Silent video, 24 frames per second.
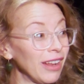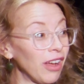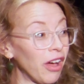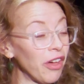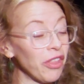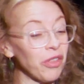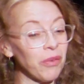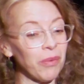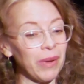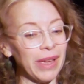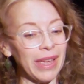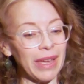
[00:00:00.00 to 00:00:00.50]
all
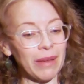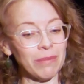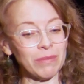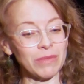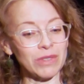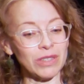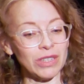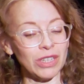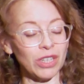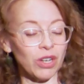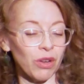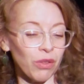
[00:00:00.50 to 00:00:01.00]
the way up,
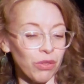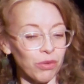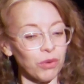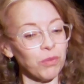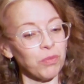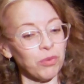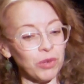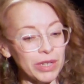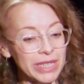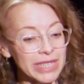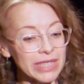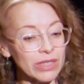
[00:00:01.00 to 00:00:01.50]
through
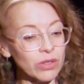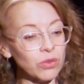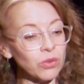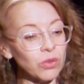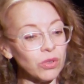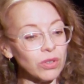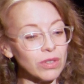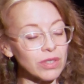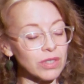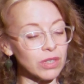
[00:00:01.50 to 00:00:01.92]
preschool.